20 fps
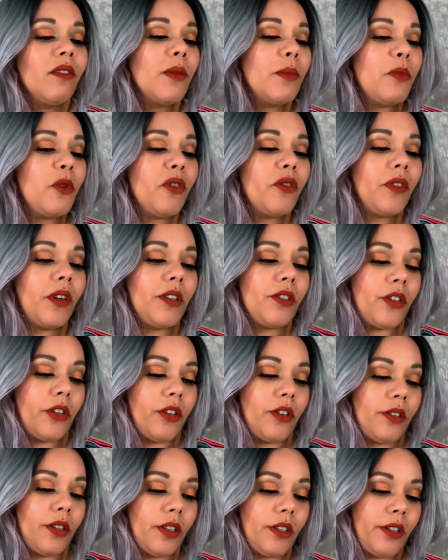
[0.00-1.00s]
removing
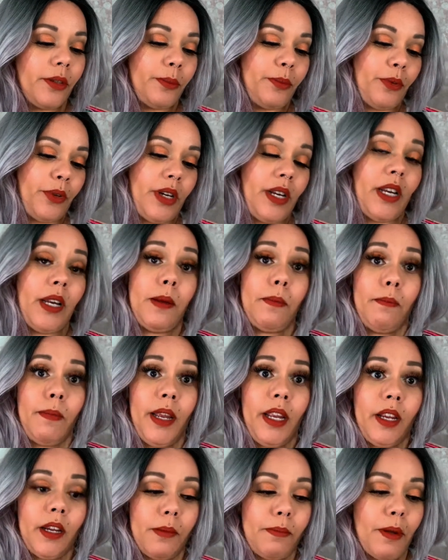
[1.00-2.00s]
dirt, debris,
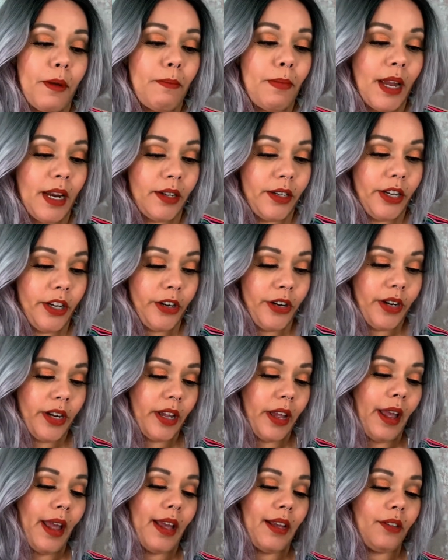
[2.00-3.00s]
makeup,
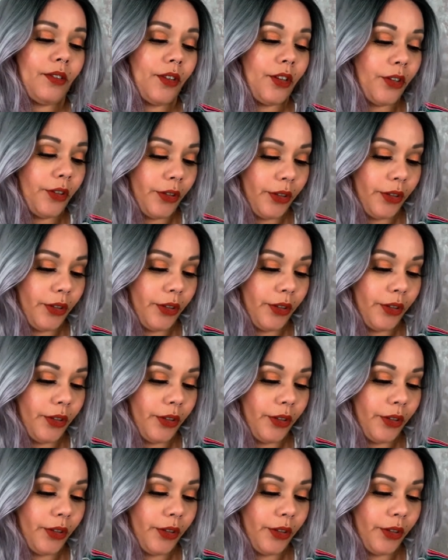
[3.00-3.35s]
bacteria, and